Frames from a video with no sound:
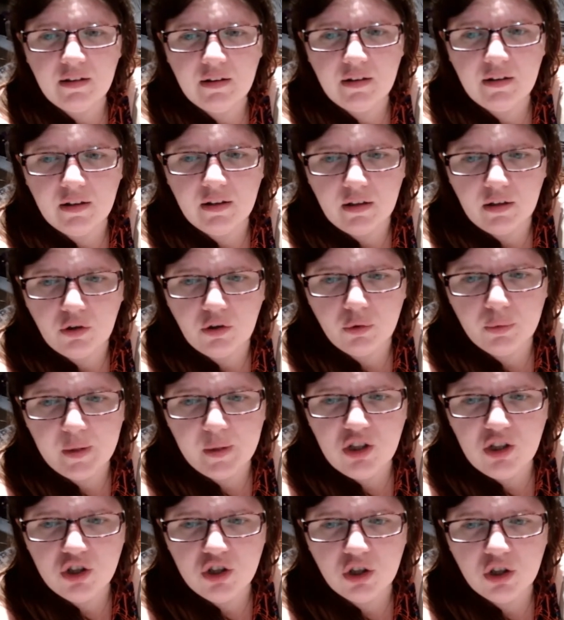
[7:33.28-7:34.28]
the
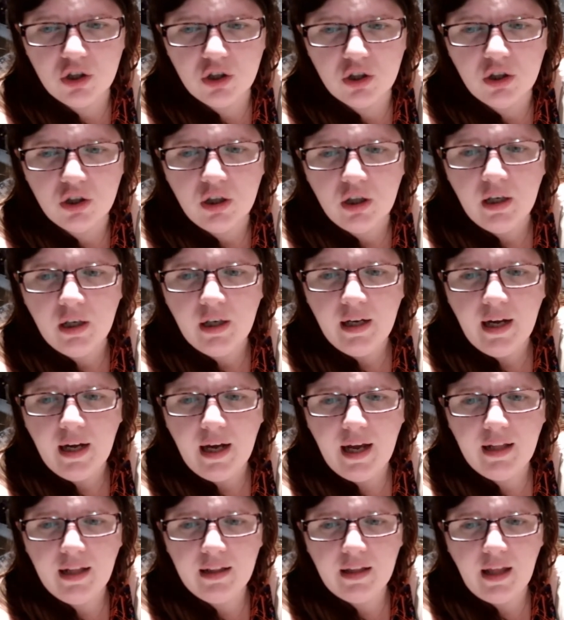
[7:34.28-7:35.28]
creature
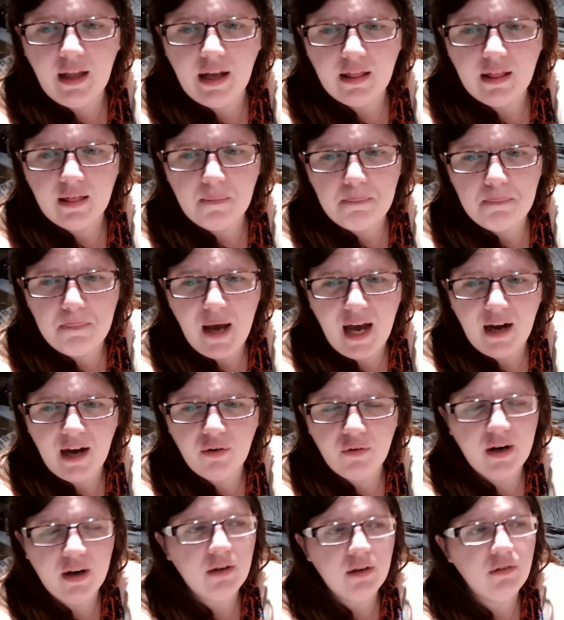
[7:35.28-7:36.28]
and like the
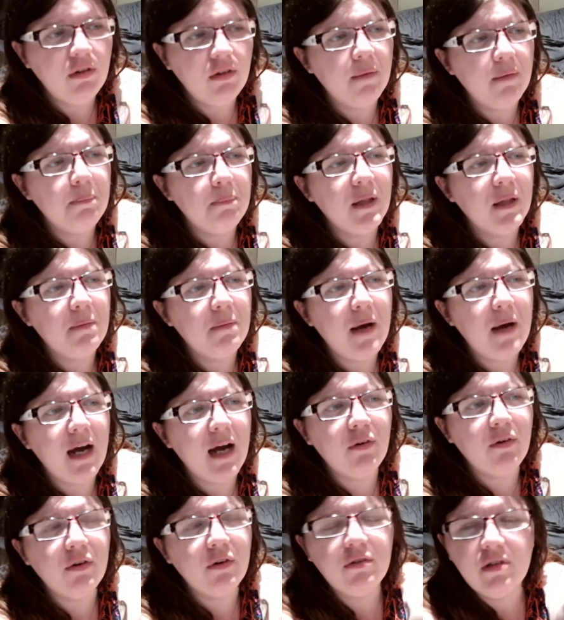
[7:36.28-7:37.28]
background, but the
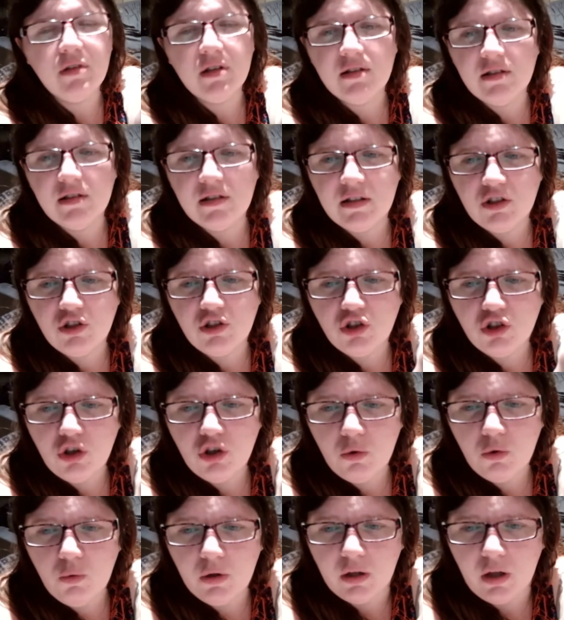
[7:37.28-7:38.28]
background doesn't
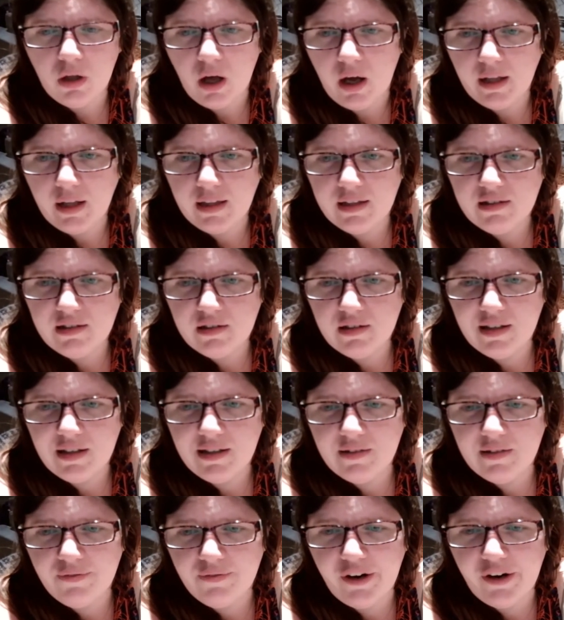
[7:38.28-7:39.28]
show a lot.
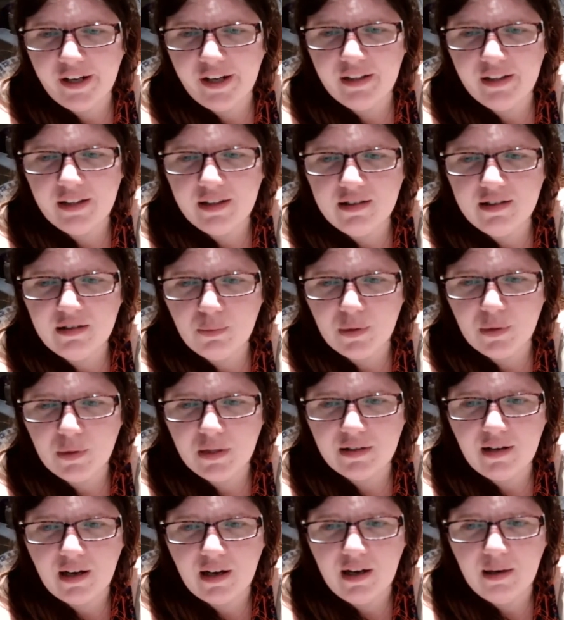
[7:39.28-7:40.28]
Frankly, this one's
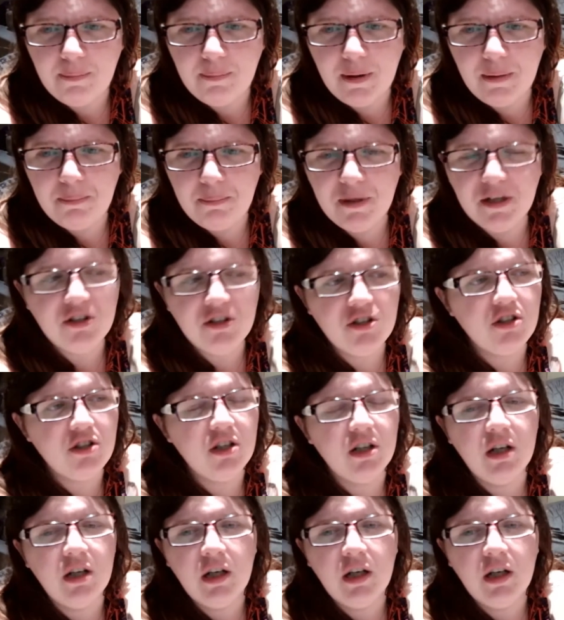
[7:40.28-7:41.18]
kind of pippish.